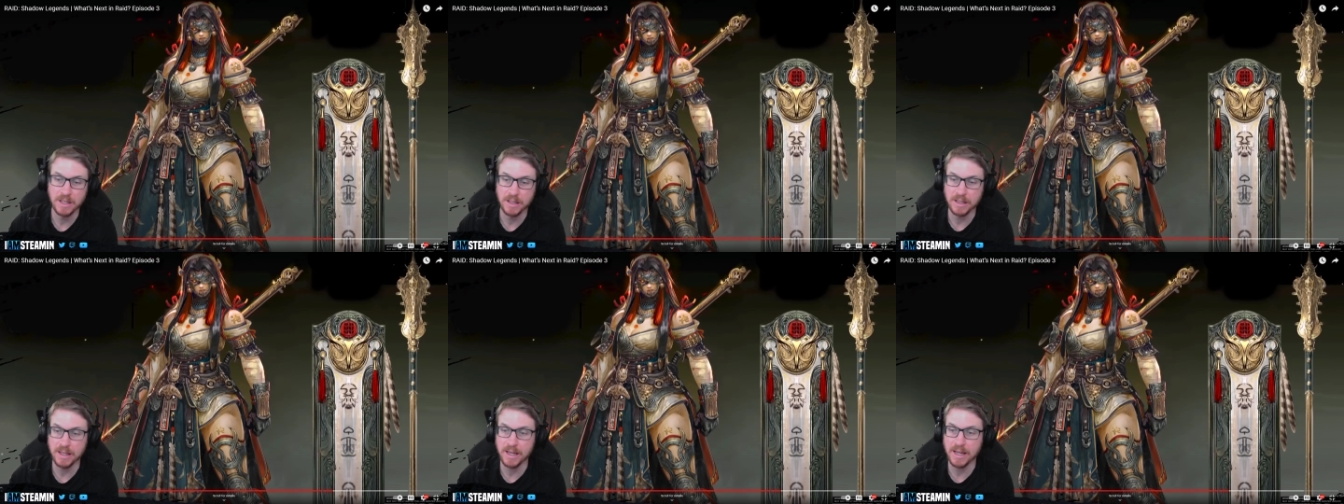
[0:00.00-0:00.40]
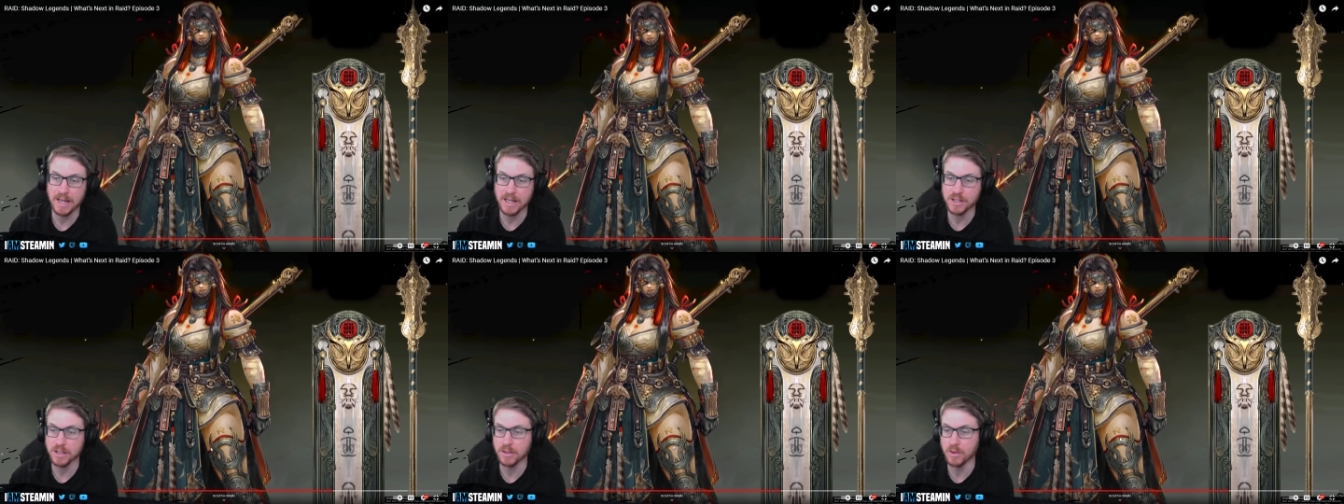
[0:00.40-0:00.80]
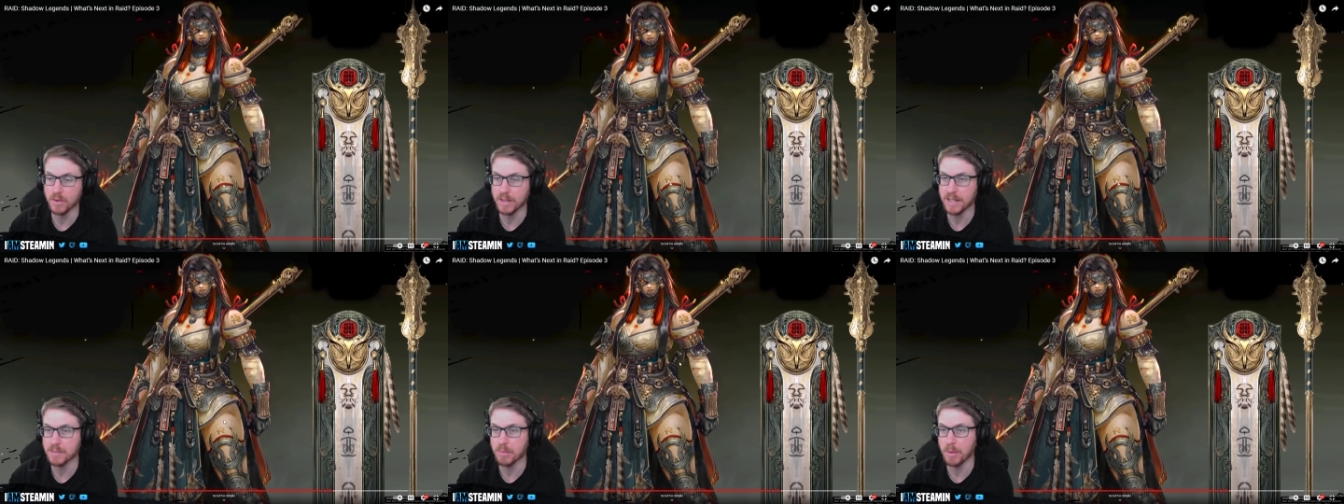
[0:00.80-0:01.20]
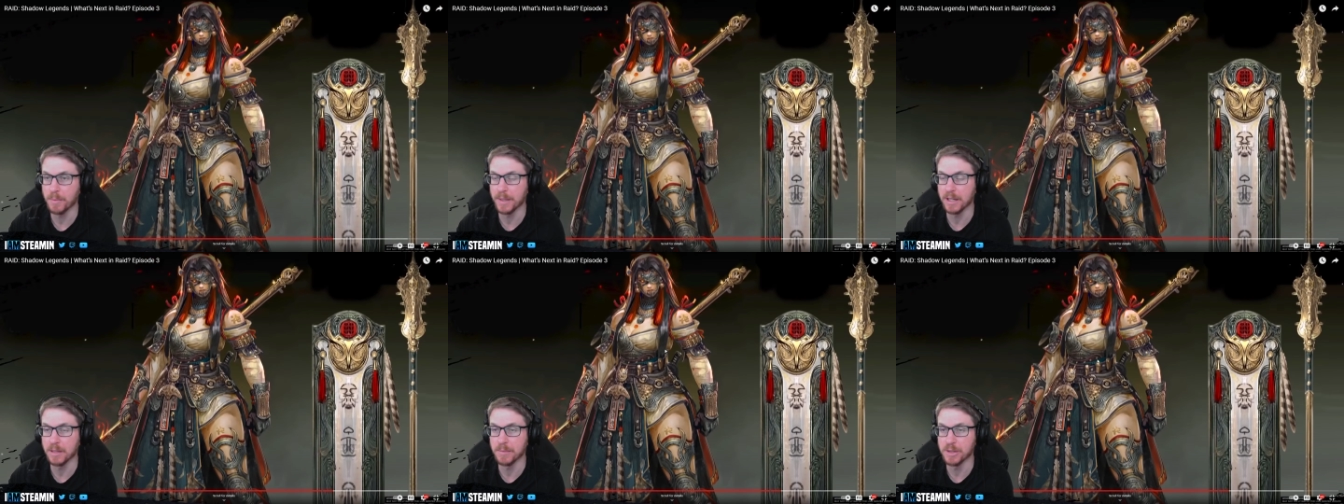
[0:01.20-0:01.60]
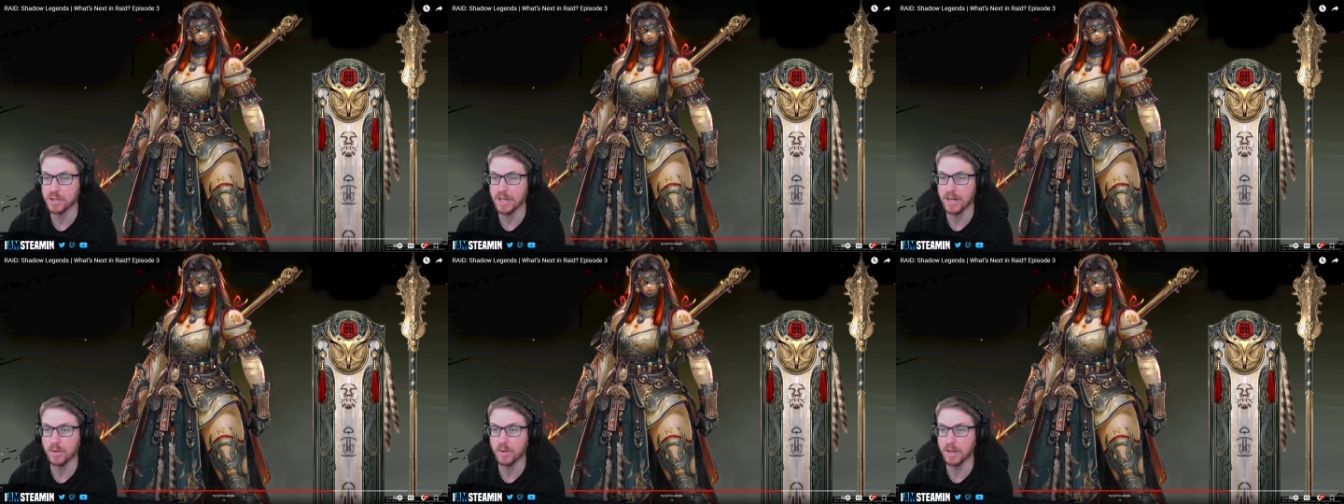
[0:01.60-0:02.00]
yeah, actually no, that's probably going to be
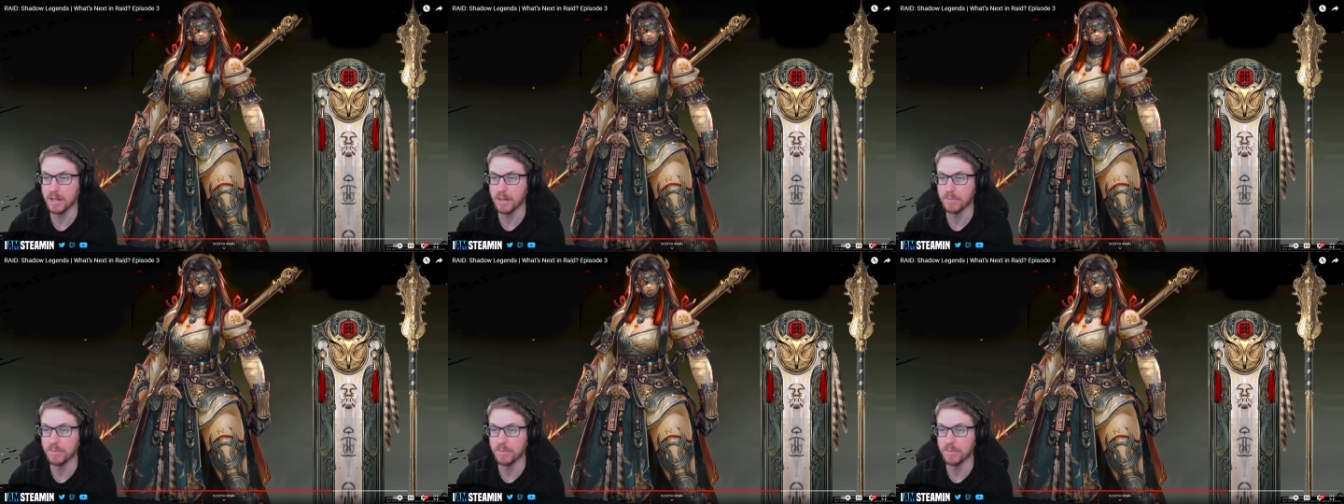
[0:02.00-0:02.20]
Shadowkin.